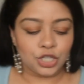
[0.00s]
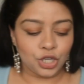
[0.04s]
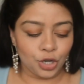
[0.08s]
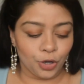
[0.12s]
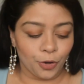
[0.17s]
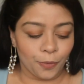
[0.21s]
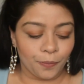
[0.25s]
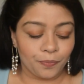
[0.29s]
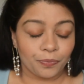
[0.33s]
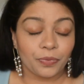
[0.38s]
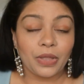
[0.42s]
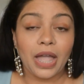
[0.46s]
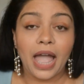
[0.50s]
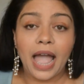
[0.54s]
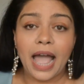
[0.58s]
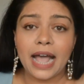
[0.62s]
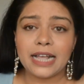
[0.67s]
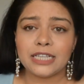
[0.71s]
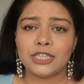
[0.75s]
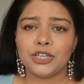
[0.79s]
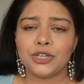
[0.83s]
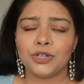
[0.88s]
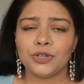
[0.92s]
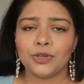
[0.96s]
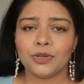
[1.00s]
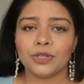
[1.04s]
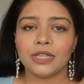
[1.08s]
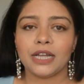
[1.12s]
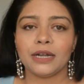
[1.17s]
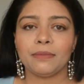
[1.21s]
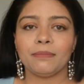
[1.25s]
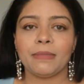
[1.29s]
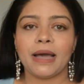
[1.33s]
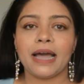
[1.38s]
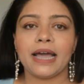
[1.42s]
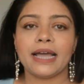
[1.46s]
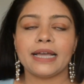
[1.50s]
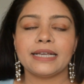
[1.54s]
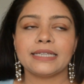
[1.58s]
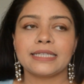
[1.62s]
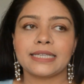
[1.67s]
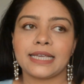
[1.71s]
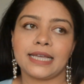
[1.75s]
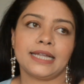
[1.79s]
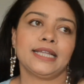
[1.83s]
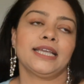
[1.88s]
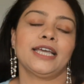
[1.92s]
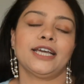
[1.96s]
So, as you know that my
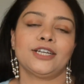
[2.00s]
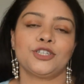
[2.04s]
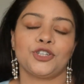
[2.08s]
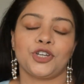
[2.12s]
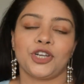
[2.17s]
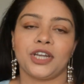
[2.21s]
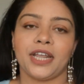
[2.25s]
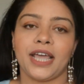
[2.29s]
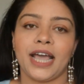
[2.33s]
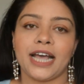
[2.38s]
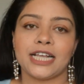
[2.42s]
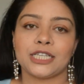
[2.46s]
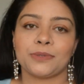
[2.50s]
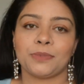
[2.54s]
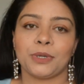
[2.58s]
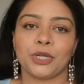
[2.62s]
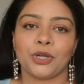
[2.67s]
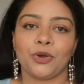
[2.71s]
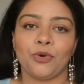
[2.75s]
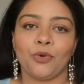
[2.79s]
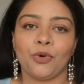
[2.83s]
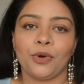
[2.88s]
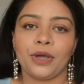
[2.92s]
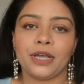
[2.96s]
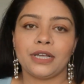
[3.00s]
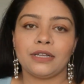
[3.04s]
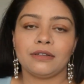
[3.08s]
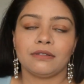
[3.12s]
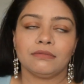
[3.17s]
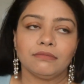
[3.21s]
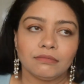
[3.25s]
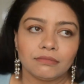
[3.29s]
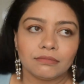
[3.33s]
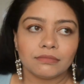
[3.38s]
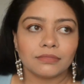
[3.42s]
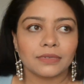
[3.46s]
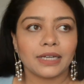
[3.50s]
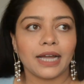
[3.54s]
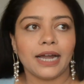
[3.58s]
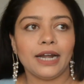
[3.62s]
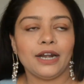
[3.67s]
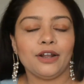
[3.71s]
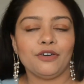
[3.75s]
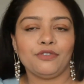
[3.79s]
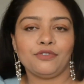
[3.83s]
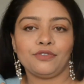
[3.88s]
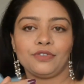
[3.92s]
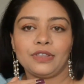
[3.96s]
skincare journey has been going
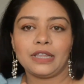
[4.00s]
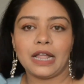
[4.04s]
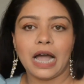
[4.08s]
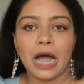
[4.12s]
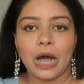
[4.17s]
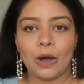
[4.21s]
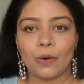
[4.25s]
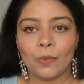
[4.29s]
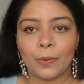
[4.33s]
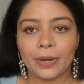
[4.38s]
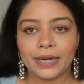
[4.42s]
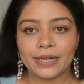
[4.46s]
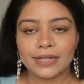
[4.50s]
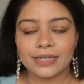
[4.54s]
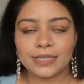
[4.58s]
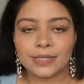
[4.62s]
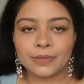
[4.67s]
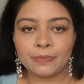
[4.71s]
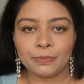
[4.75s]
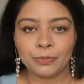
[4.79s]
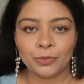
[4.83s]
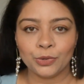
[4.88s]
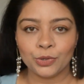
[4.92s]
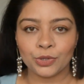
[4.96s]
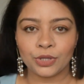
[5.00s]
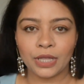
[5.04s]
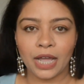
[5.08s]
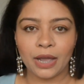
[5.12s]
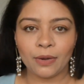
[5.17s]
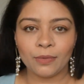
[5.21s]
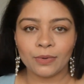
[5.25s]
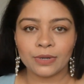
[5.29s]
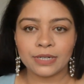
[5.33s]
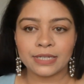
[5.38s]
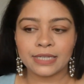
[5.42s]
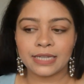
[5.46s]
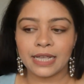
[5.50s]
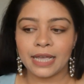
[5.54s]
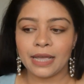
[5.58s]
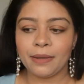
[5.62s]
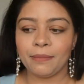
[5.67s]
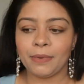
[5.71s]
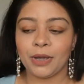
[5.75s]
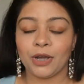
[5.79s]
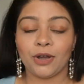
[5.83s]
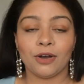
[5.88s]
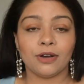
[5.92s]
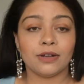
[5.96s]
kind of now it is smooth, I would
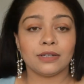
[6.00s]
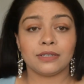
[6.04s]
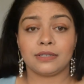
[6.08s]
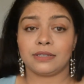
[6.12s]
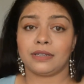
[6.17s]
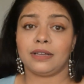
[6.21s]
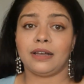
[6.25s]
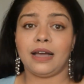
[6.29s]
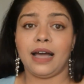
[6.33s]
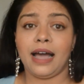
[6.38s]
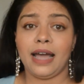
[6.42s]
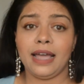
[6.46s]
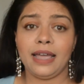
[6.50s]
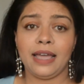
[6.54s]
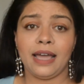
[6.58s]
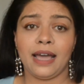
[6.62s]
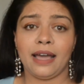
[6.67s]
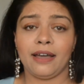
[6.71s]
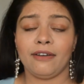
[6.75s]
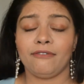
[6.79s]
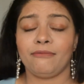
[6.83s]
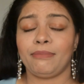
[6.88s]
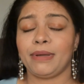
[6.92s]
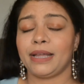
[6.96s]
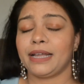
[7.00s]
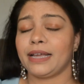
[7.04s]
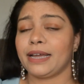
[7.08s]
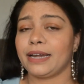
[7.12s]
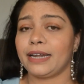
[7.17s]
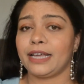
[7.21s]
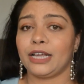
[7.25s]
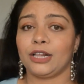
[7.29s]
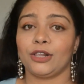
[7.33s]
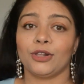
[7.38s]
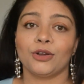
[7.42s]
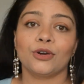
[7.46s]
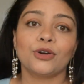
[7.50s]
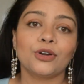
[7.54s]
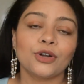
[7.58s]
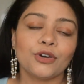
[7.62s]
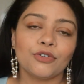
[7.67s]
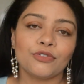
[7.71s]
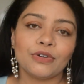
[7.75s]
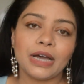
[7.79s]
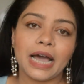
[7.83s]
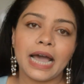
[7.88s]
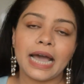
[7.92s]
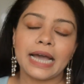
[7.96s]
say, because I have been getting a
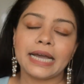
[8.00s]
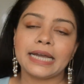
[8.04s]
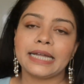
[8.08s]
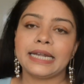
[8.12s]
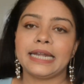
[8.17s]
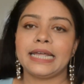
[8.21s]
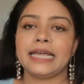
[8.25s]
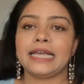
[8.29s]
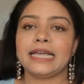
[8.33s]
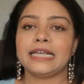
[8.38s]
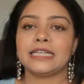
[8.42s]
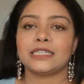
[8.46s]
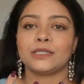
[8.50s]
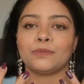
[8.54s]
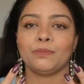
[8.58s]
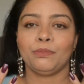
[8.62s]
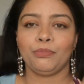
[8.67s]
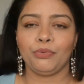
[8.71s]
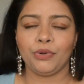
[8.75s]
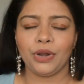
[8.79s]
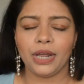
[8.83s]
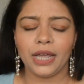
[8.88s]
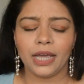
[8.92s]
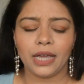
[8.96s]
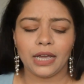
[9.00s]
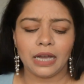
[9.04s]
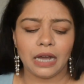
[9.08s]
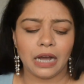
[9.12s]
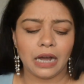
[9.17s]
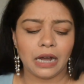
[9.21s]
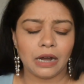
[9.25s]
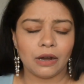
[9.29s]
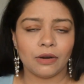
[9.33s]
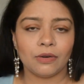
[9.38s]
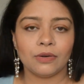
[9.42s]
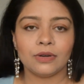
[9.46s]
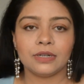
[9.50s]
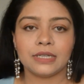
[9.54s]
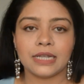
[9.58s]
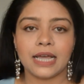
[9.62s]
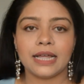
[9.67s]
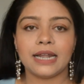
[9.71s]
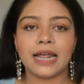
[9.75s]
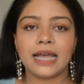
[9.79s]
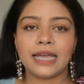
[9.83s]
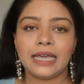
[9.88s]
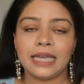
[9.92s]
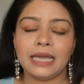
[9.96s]
lot of acne, breakouts,
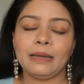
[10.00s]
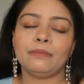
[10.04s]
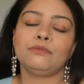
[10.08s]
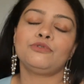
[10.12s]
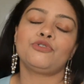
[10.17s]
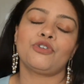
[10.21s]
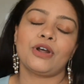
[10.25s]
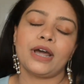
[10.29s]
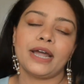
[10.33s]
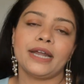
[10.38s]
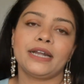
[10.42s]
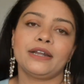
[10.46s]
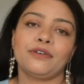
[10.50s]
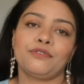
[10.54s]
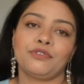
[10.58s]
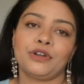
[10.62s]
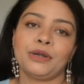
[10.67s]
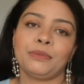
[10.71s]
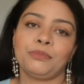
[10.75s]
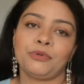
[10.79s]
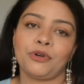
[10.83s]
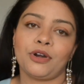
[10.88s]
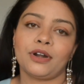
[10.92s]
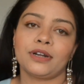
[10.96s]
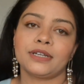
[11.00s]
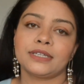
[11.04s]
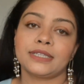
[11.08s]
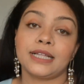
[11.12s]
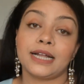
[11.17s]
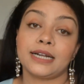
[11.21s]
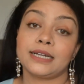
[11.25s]
and I keep trying different products.